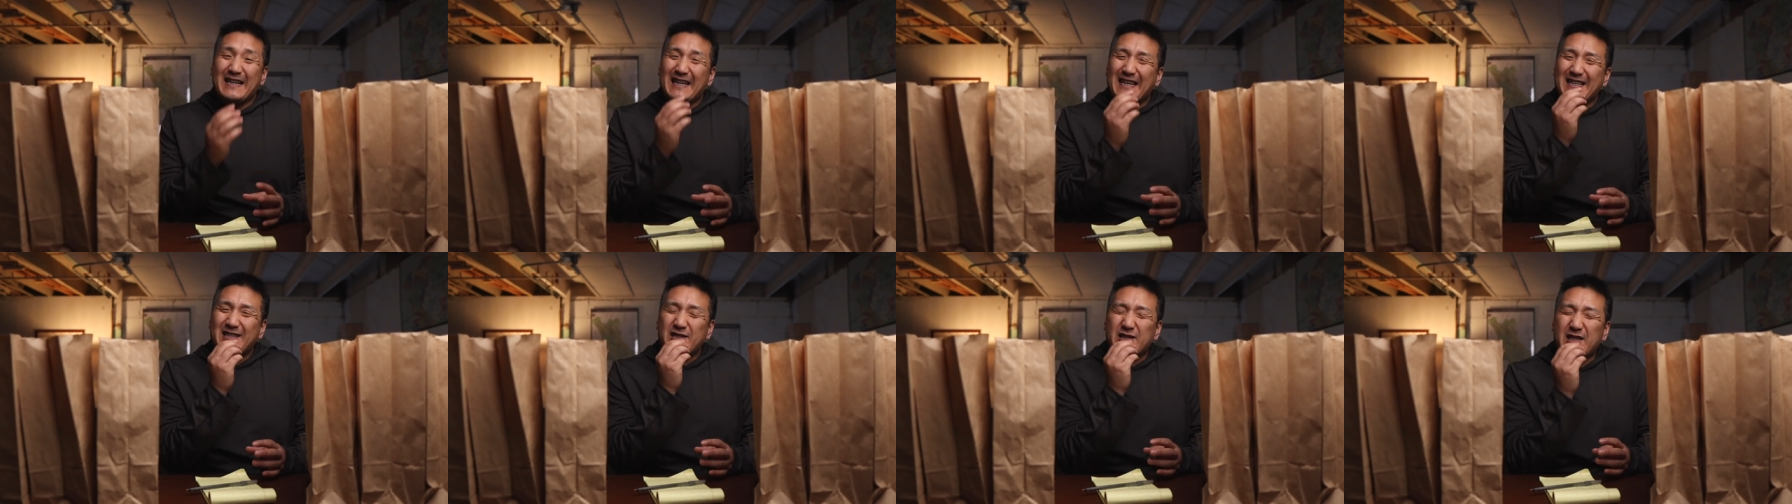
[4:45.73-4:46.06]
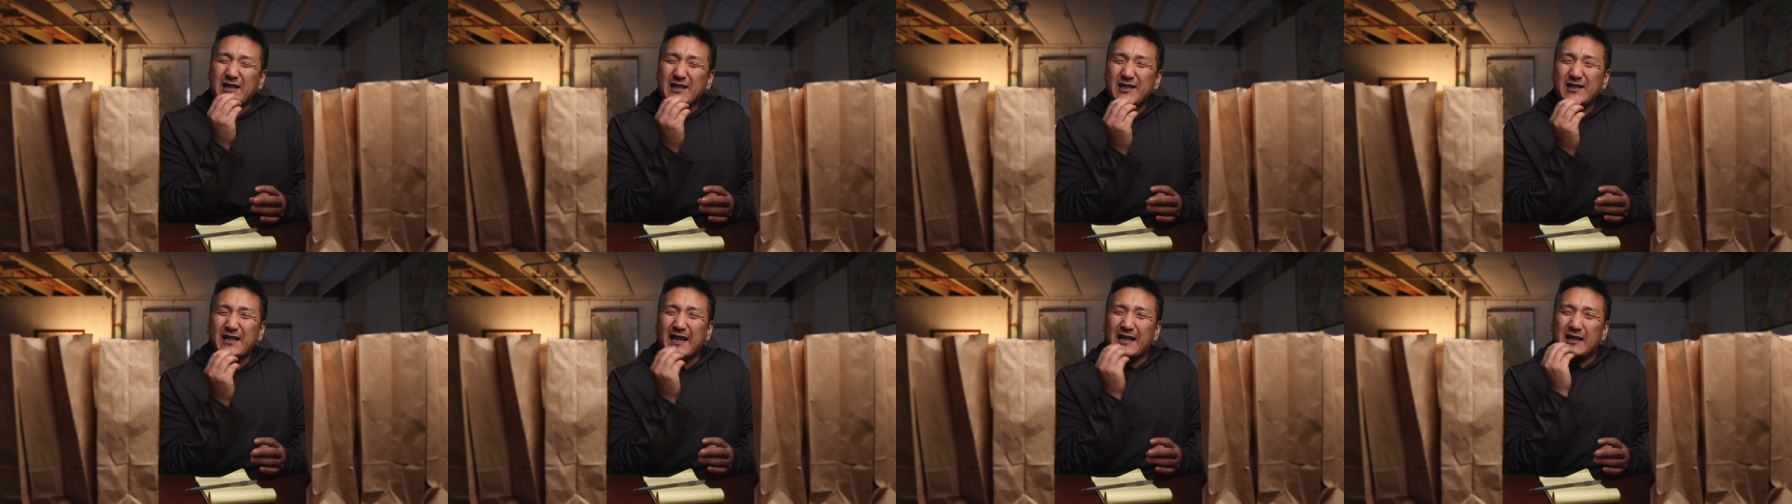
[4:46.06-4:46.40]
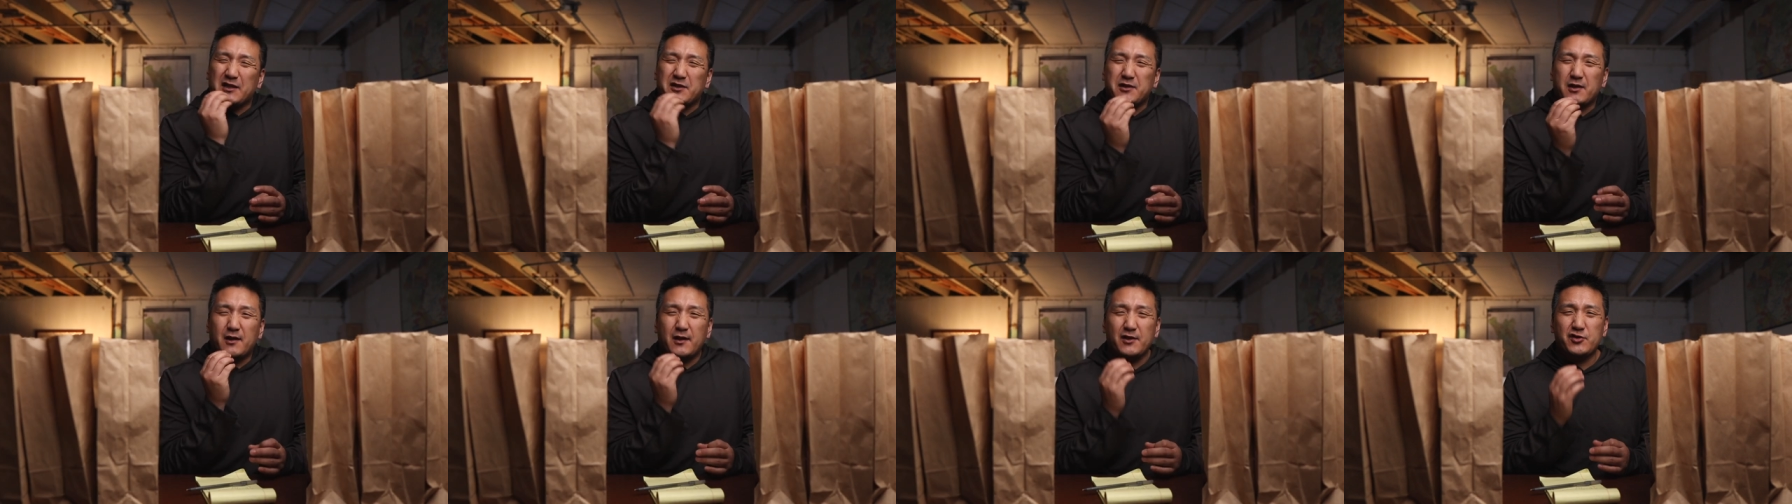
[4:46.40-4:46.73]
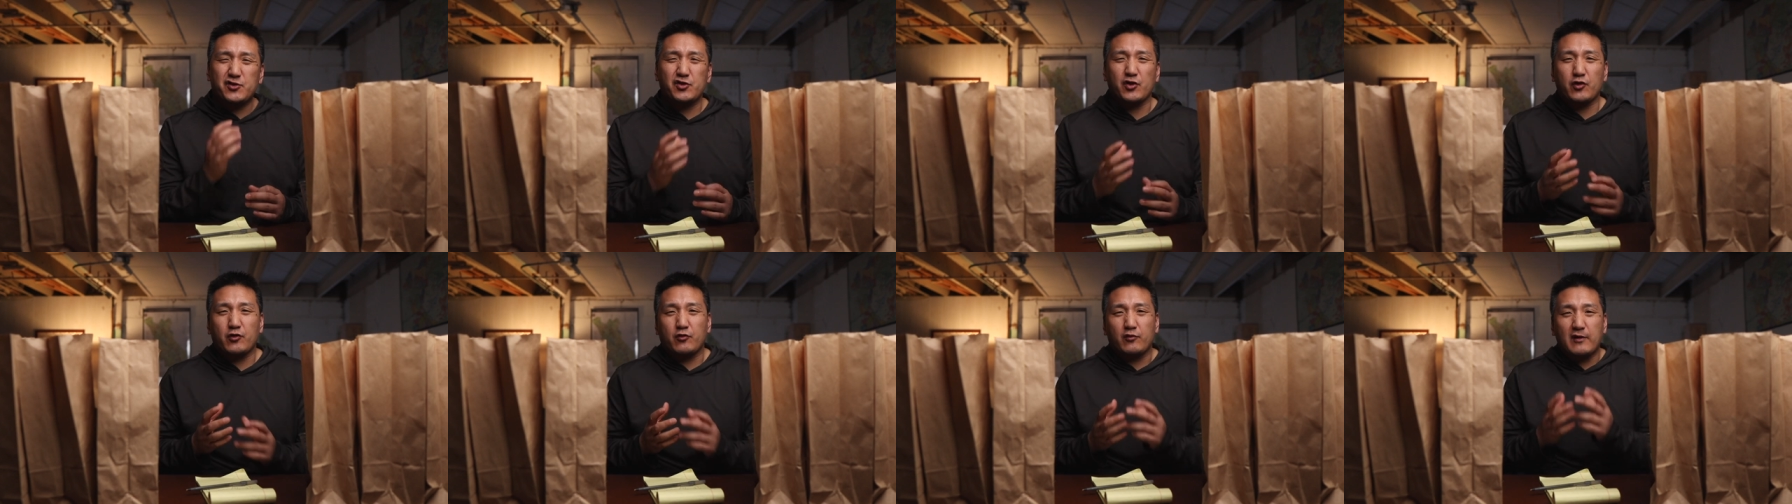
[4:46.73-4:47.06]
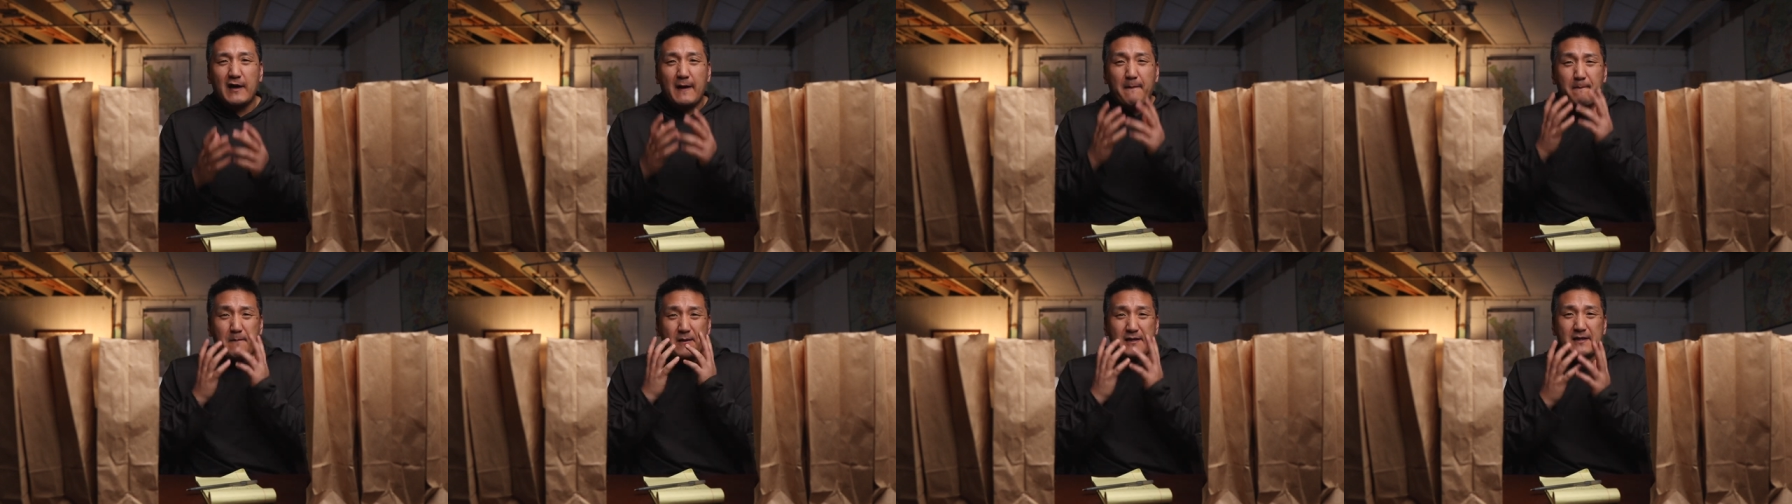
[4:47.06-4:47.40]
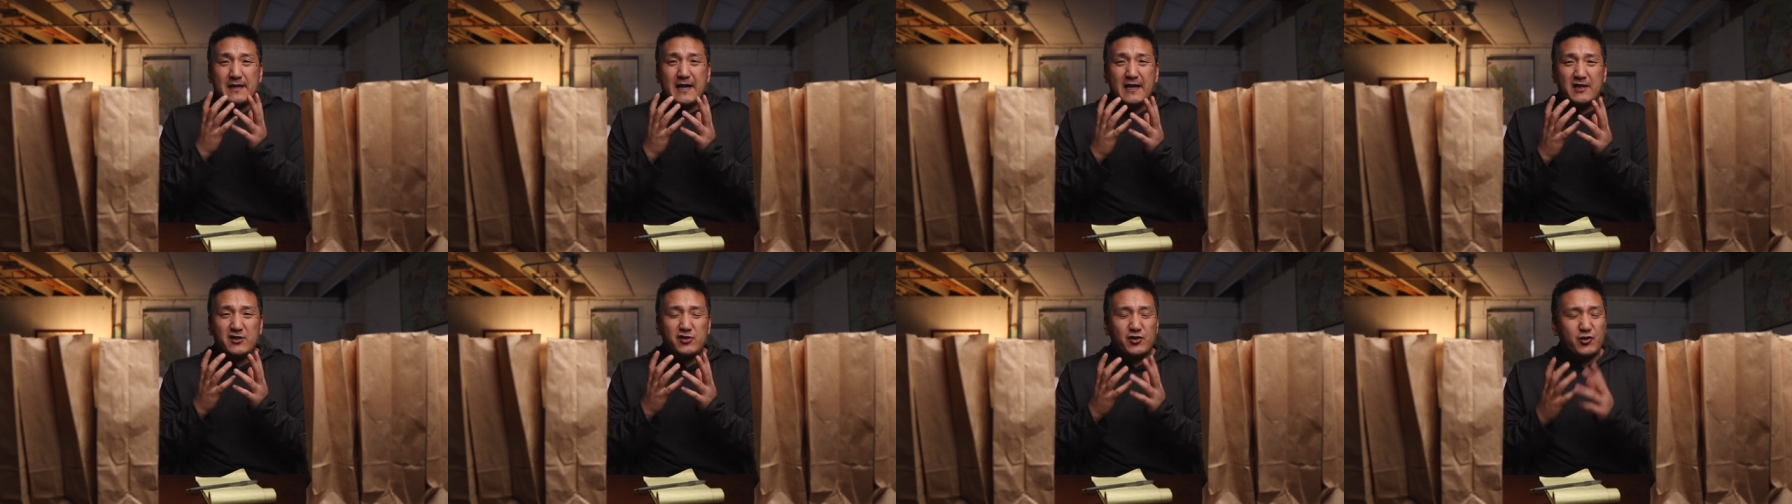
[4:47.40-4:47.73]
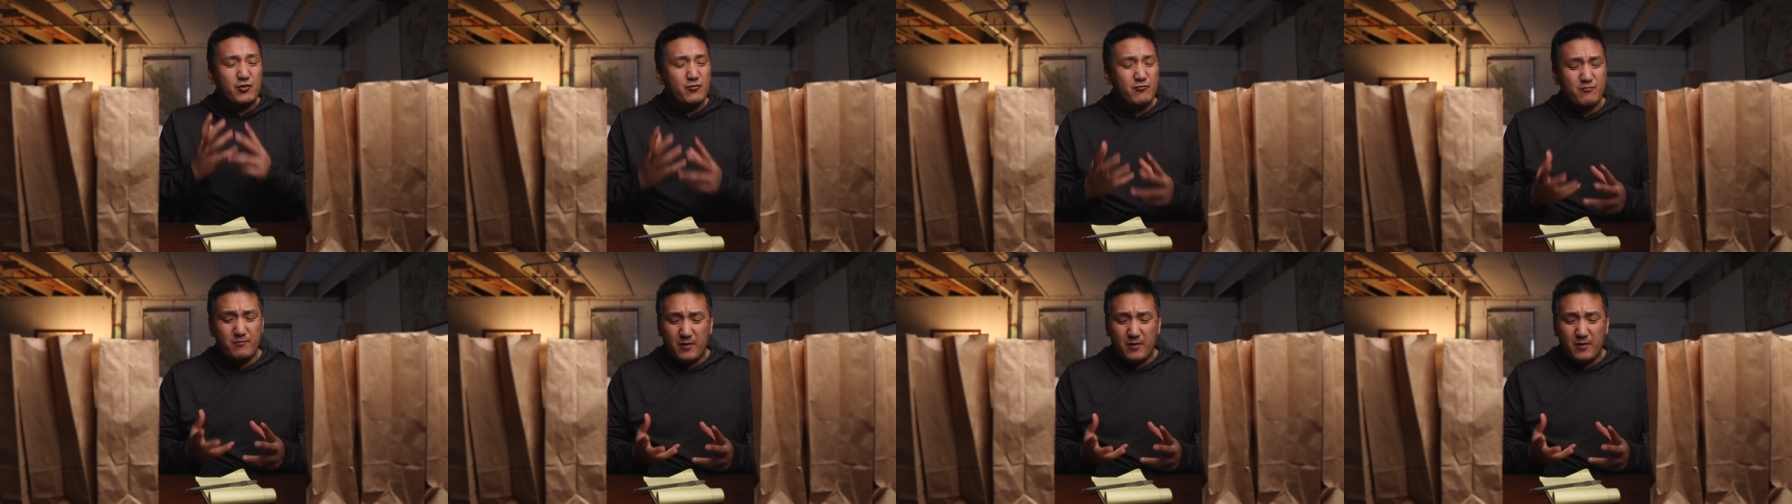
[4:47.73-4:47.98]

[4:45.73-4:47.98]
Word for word: it's just got a touch of grip, but not too